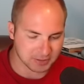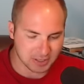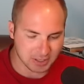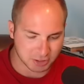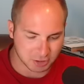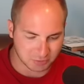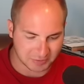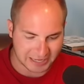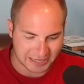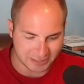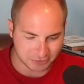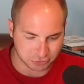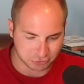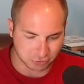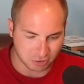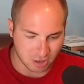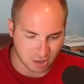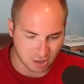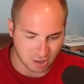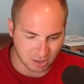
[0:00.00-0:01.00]
you can
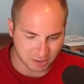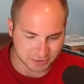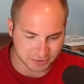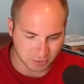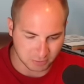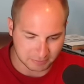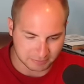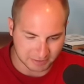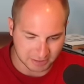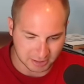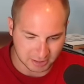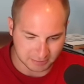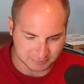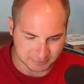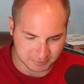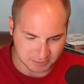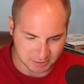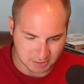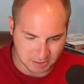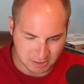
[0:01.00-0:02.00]
draw, so it
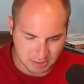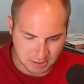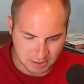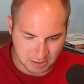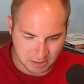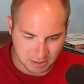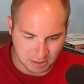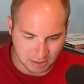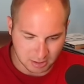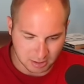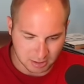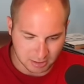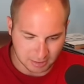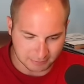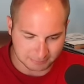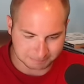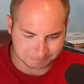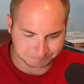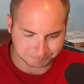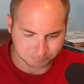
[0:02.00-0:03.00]
becomes
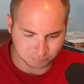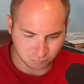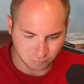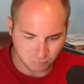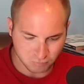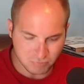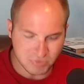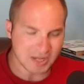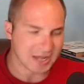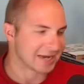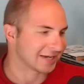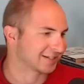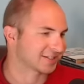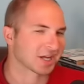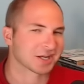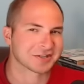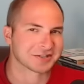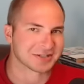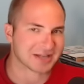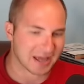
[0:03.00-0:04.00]
a
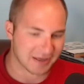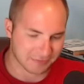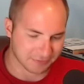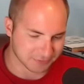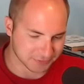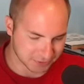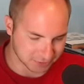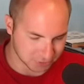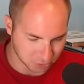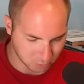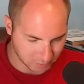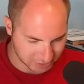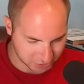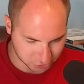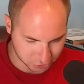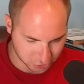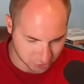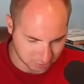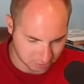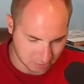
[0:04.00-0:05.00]
sudden death
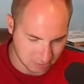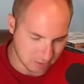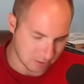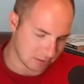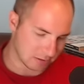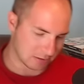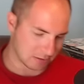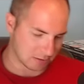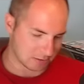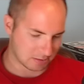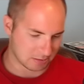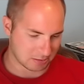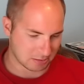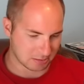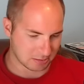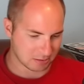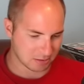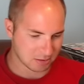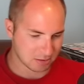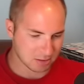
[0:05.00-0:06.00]
situation.
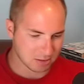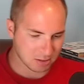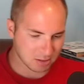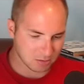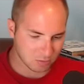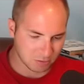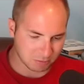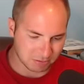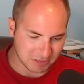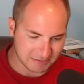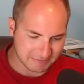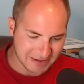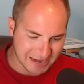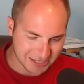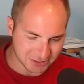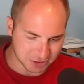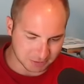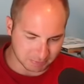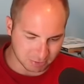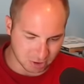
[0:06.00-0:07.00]
We'll play
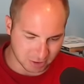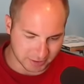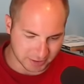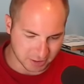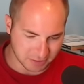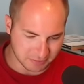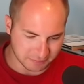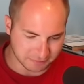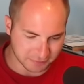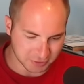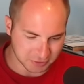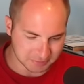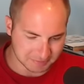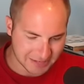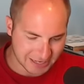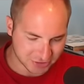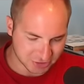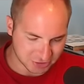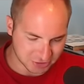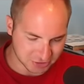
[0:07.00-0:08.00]
Magic Bullet here. The first
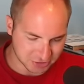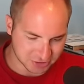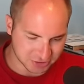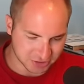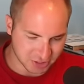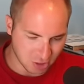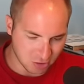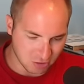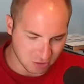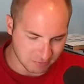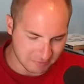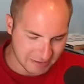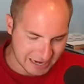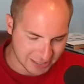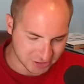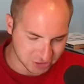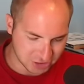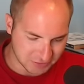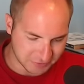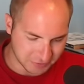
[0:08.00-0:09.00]
match is a solo
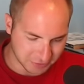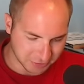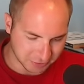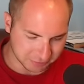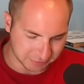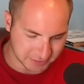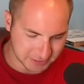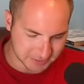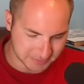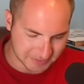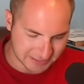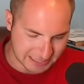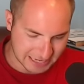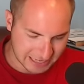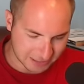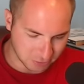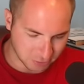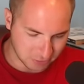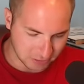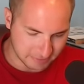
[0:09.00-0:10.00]
match in the Charisma
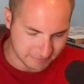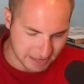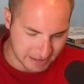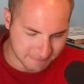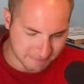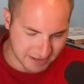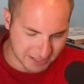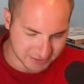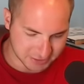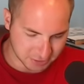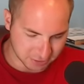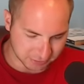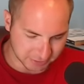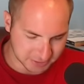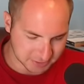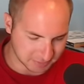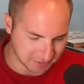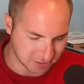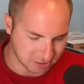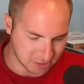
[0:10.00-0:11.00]
category. My best
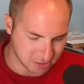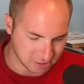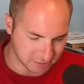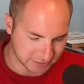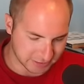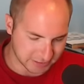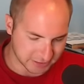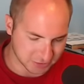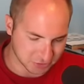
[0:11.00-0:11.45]
Charisma card is